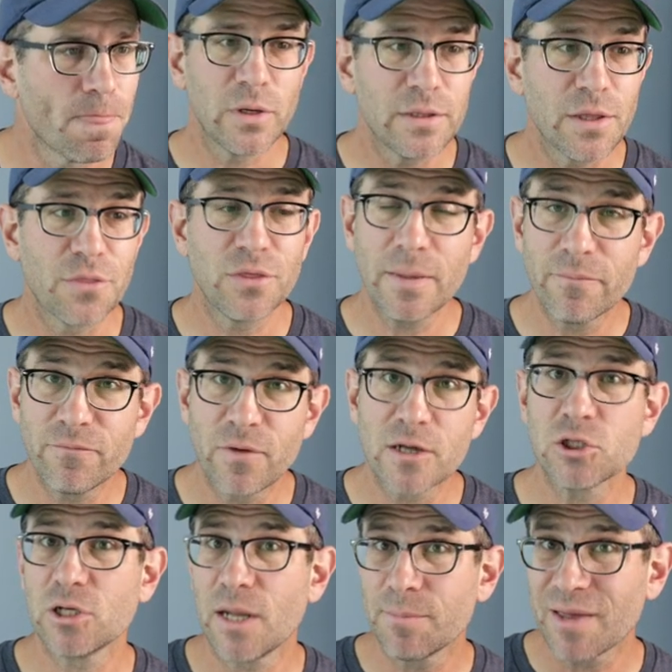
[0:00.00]
So in the theme
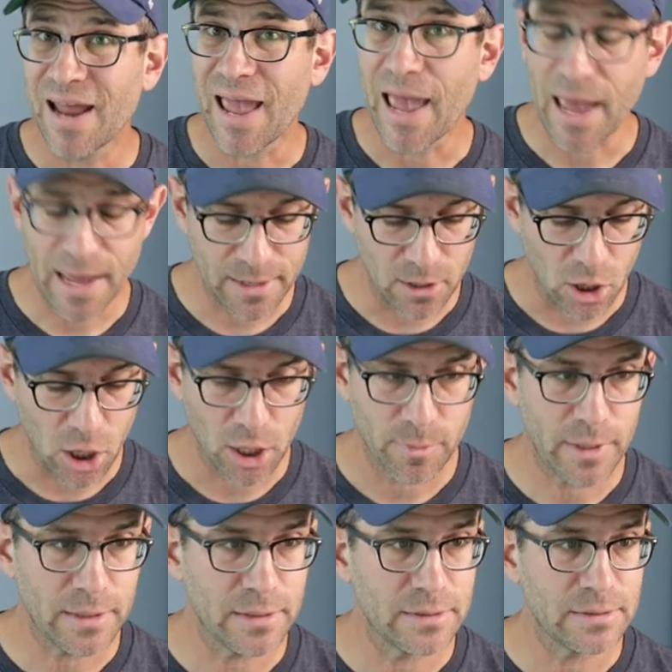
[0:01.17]
function, I'm going to add an
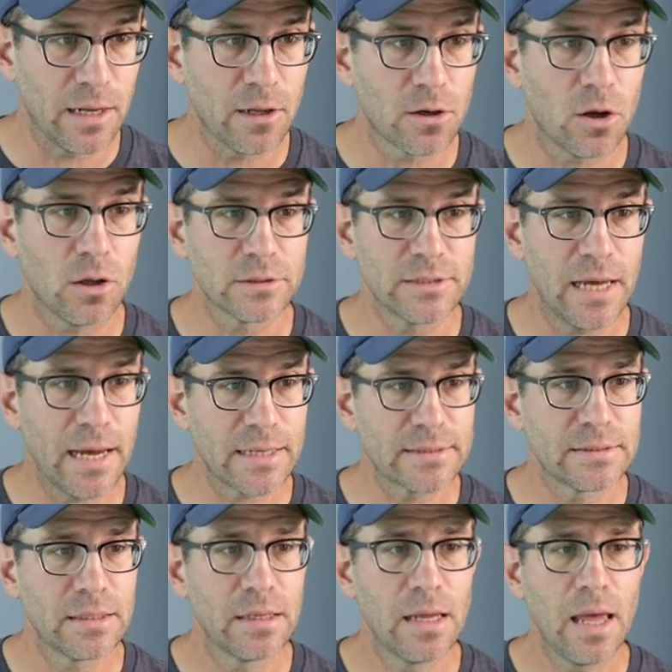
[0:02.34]
argument I'll call
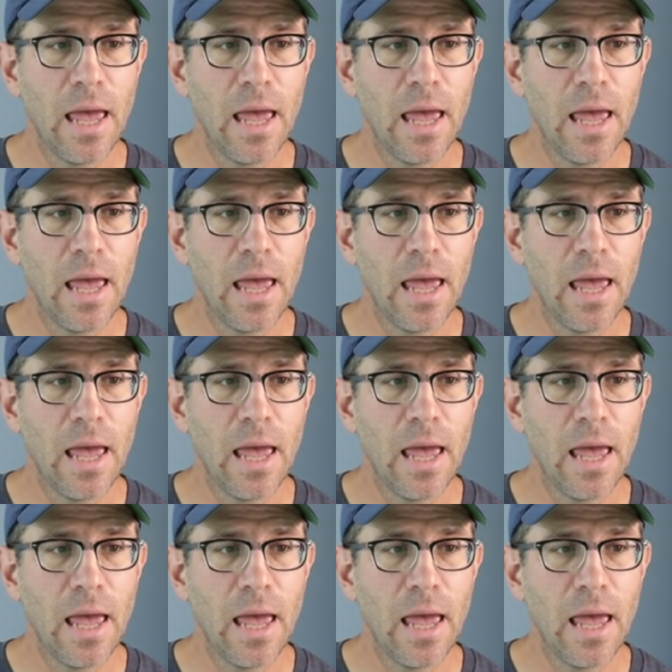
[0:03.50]
text,